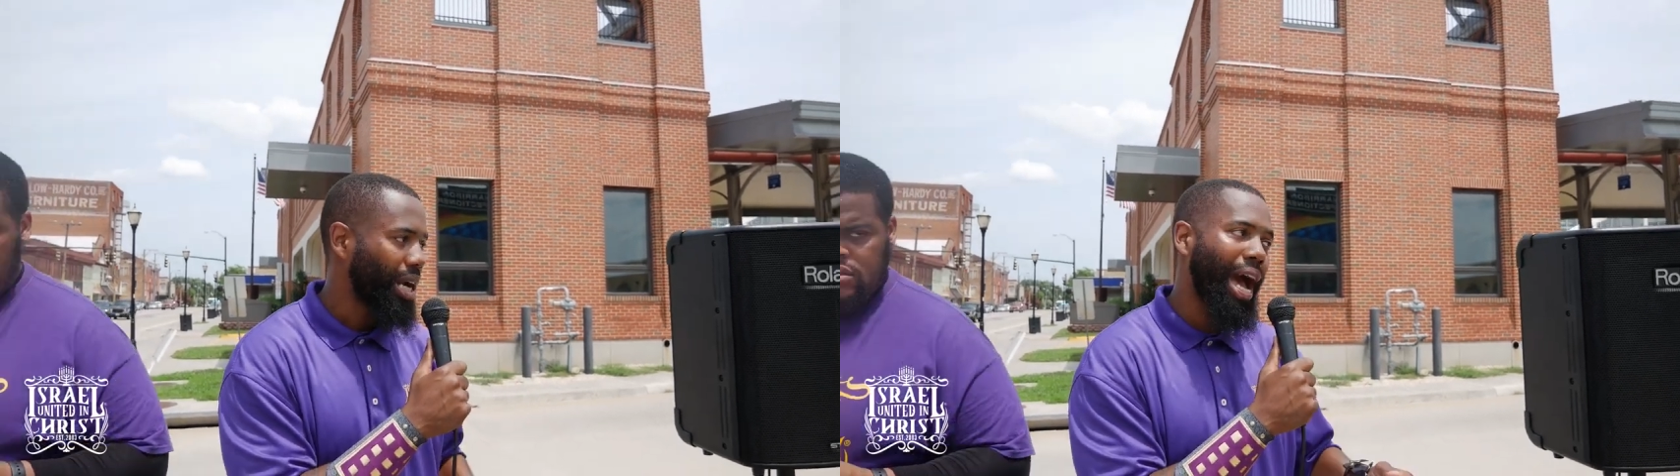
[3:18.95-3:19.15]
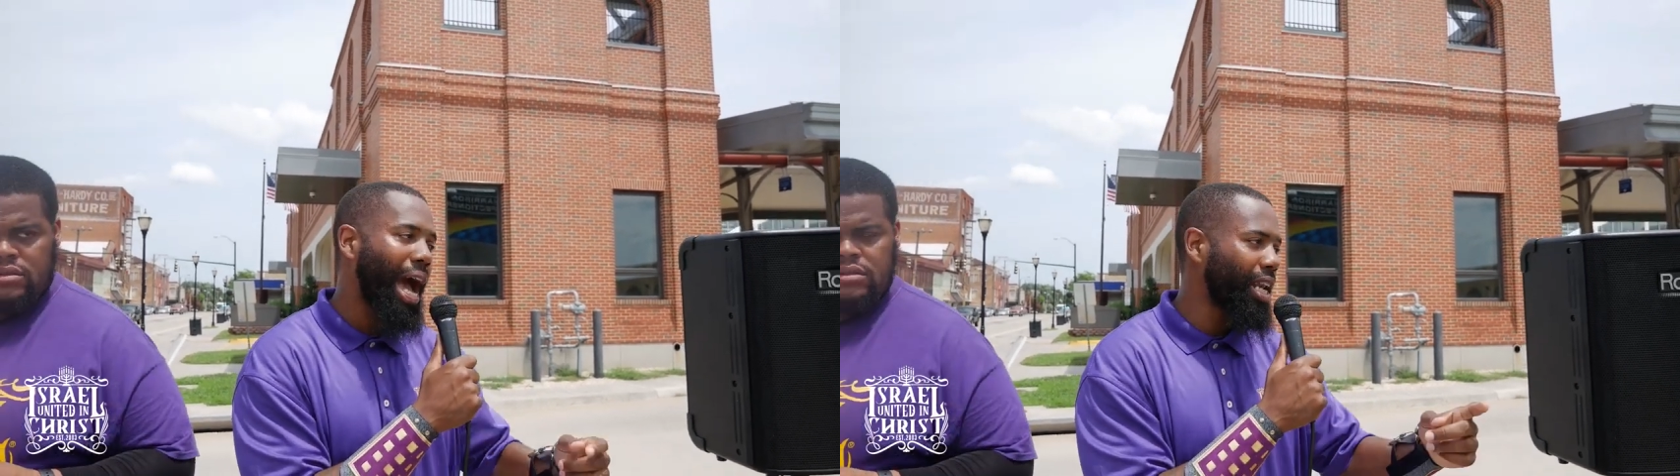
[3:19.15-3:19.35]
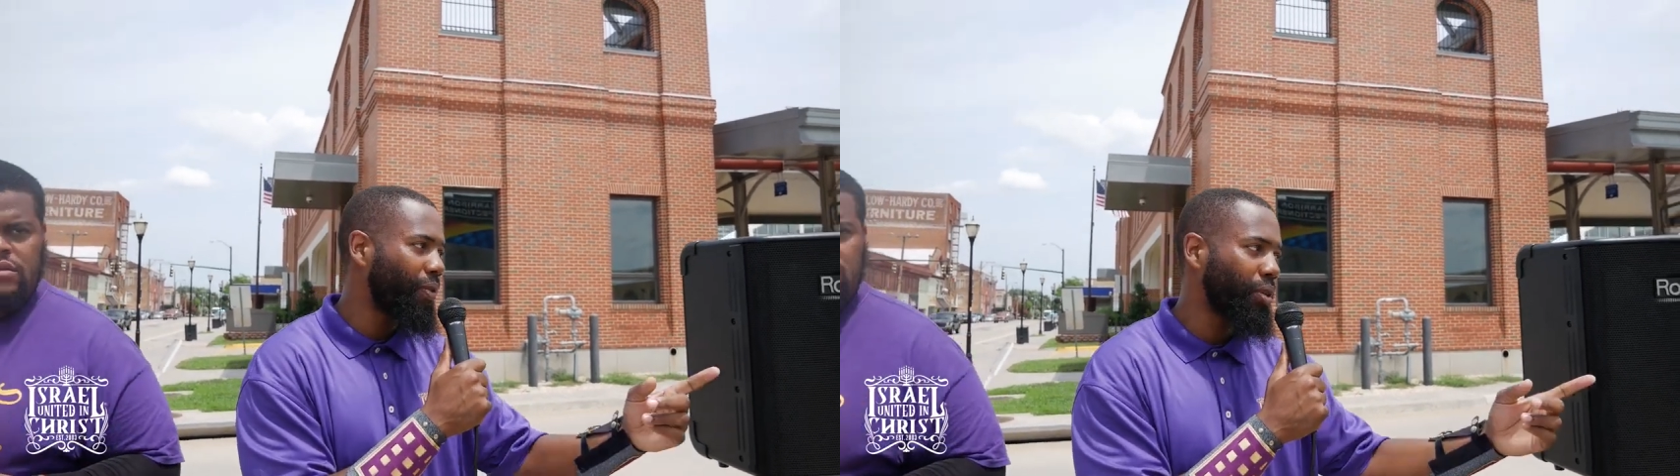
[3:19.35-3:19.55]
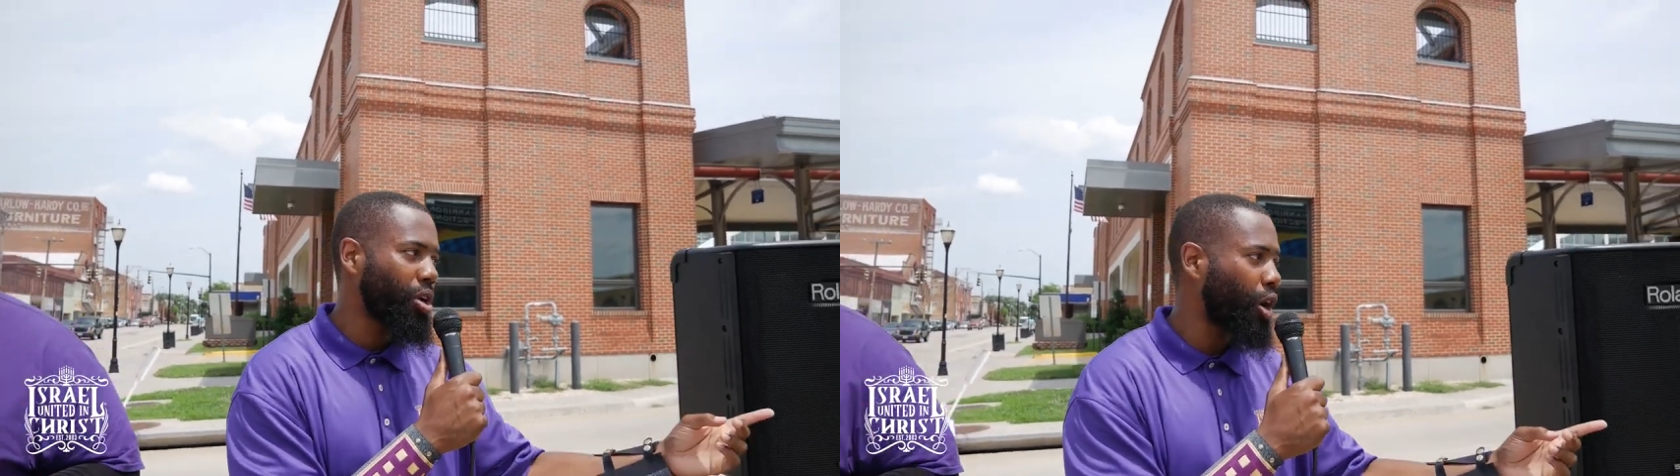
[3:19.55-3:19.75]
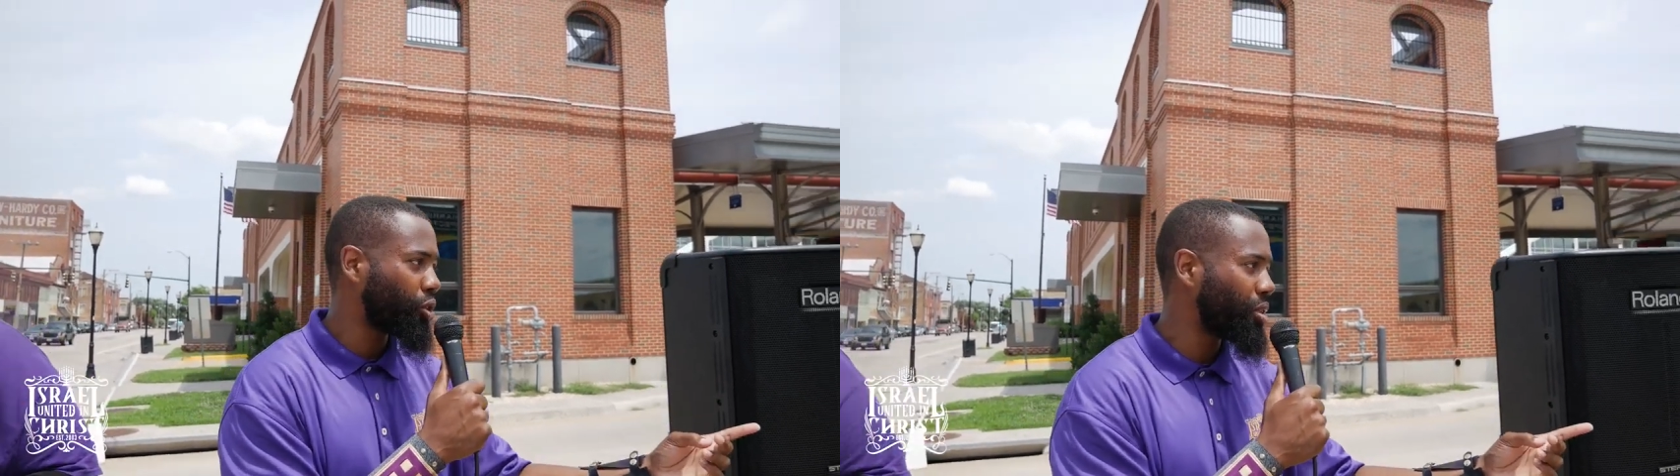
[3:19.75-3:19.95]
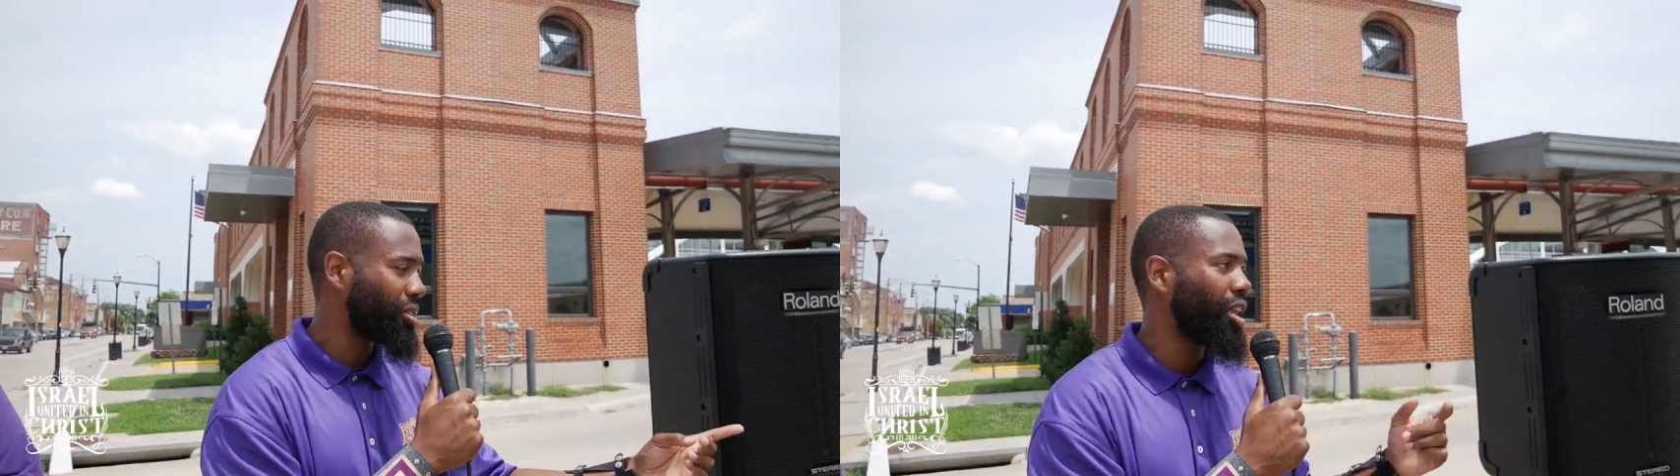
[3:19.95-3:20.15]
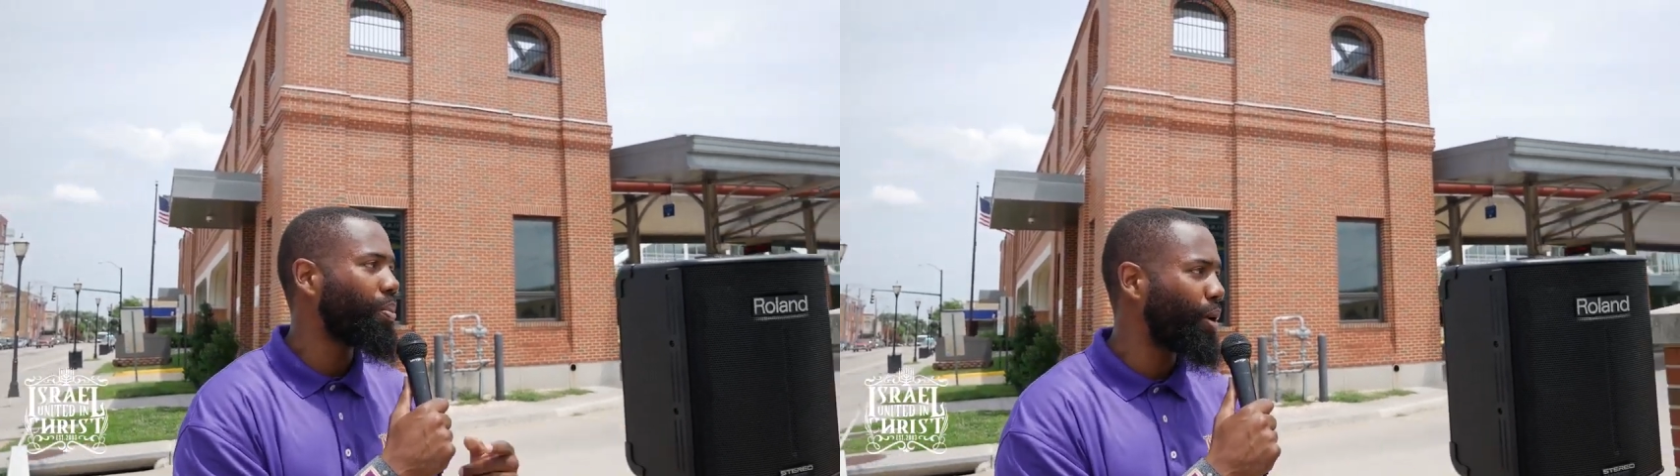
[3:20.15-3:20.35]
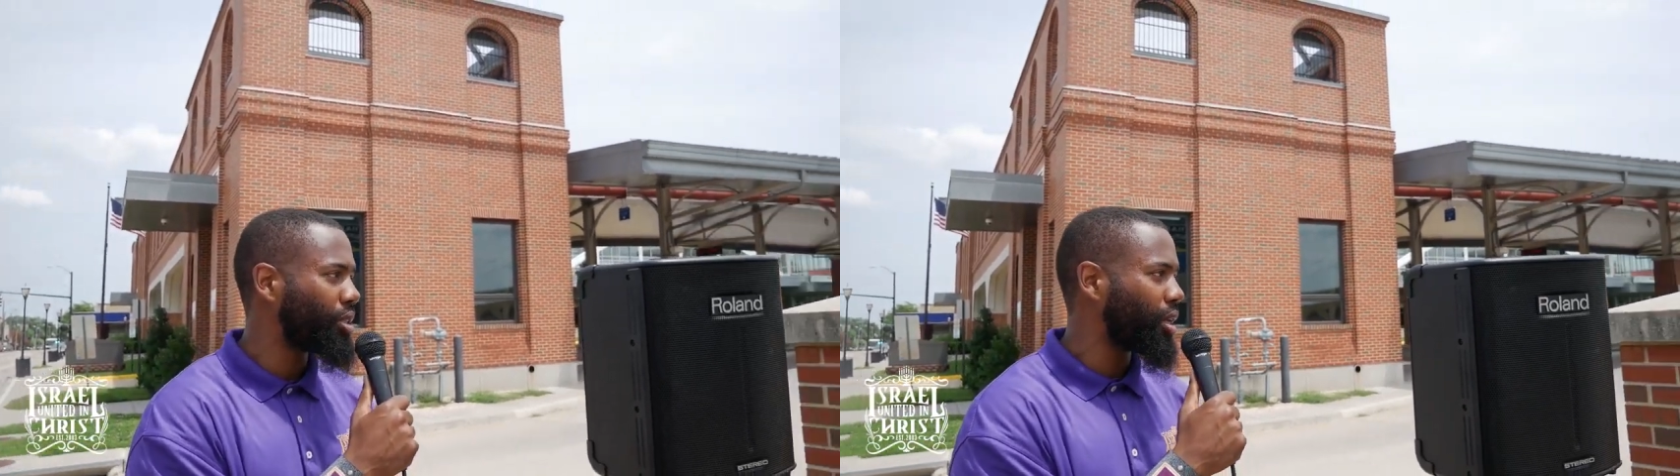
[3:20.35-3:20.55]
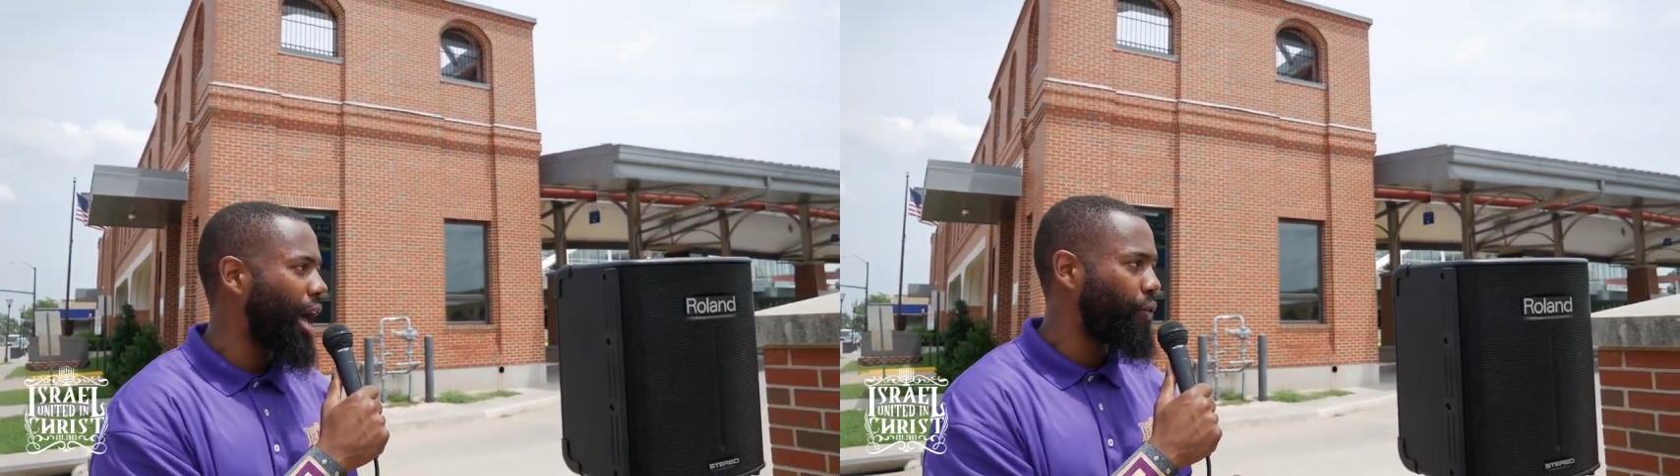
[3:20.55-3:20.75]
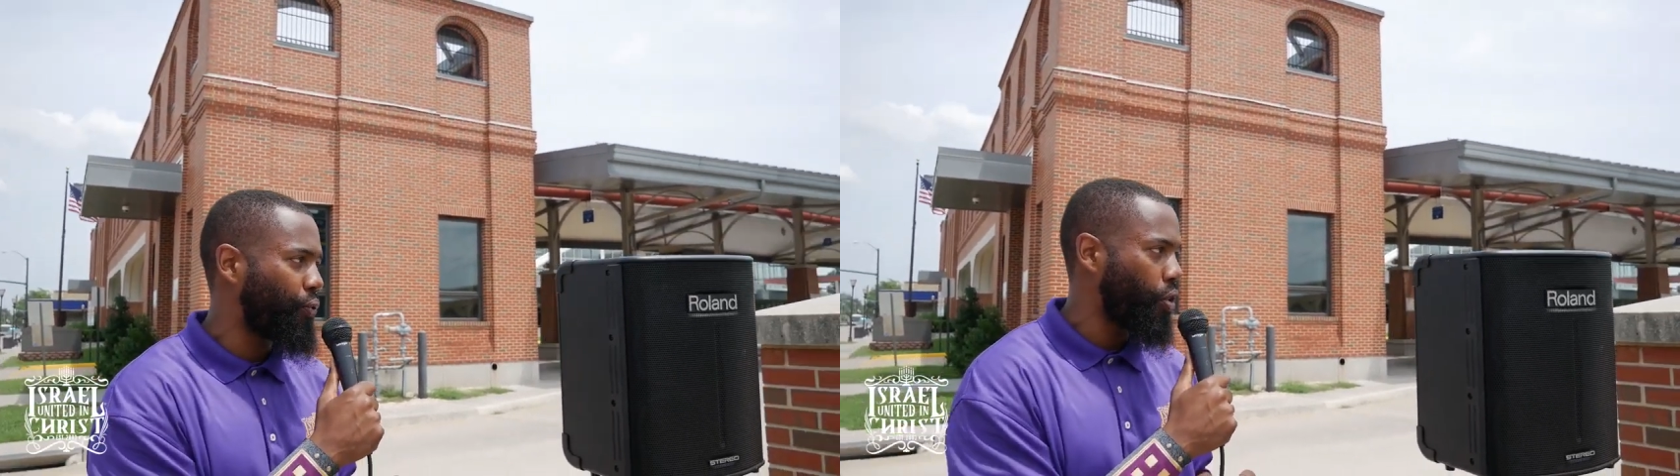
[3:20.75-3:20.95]
God never taught you to celebrate
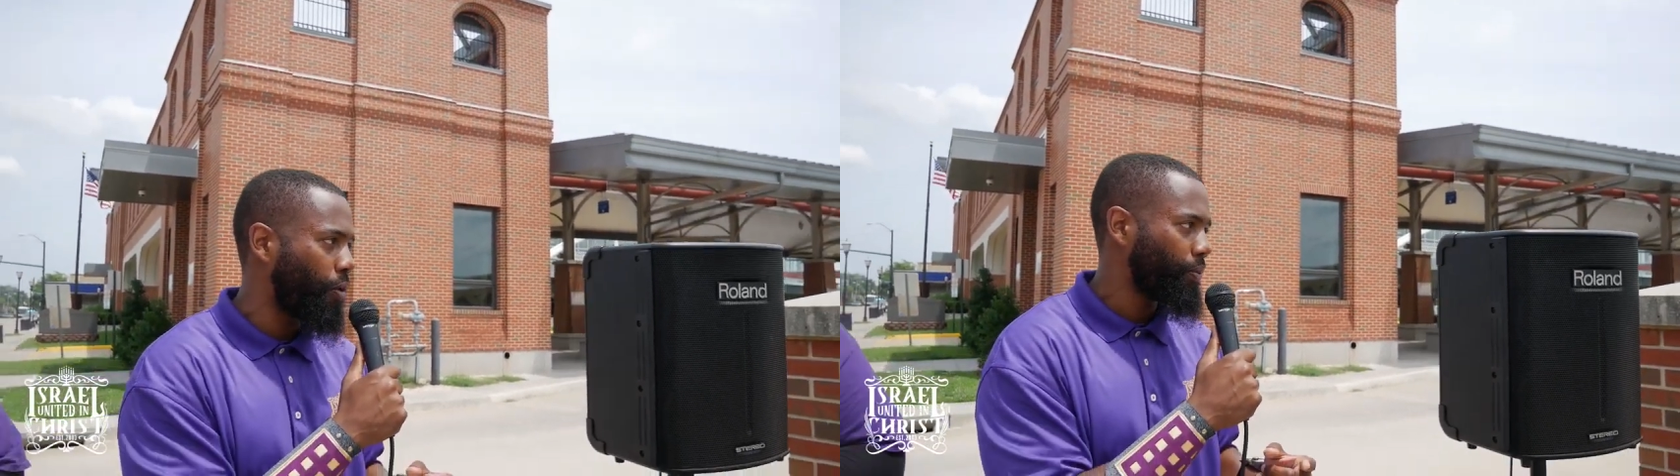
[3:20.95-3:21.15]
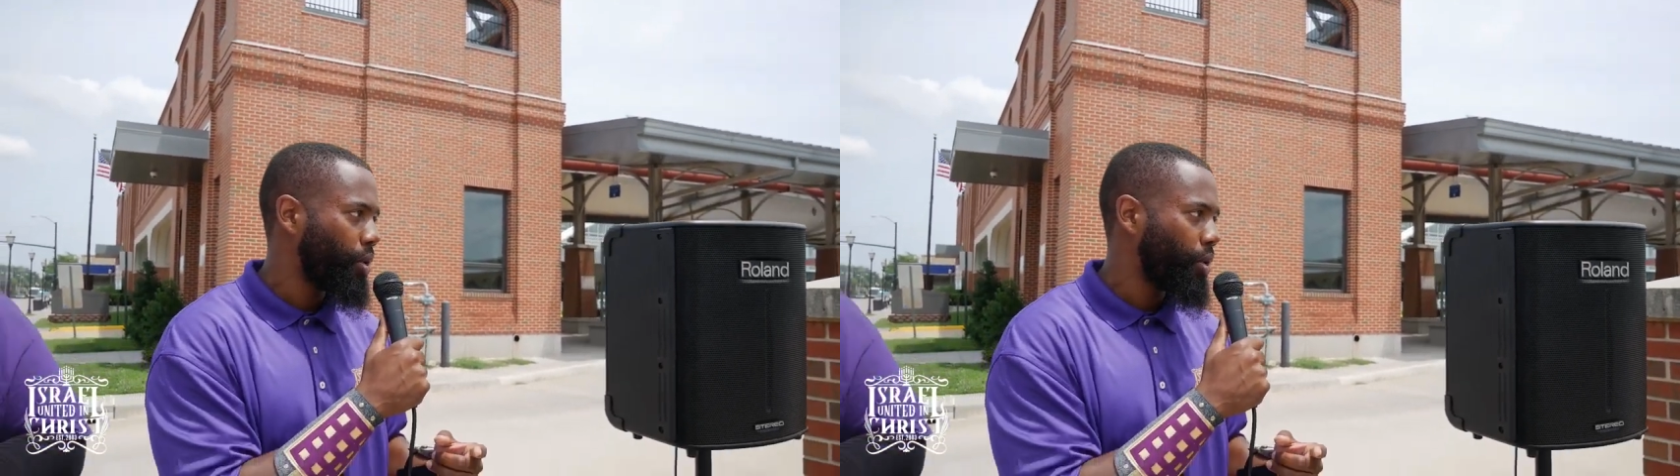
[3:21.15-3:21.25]
July fourth,